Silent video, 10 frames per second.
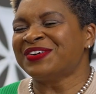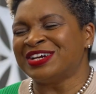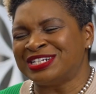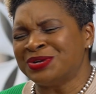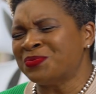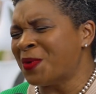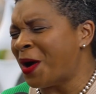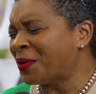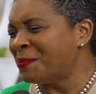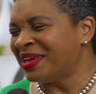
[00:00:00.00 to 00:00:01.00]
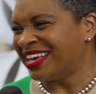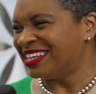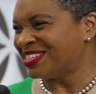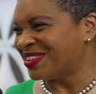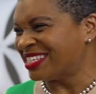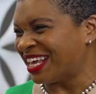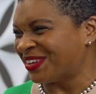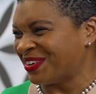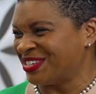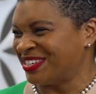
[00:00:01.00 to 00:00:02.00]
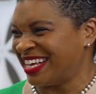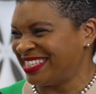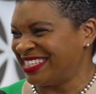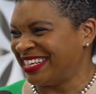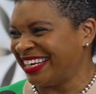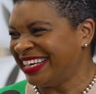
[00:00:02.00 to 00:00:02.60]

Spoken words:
Christian, welcome again to Accelerate Your Destiny.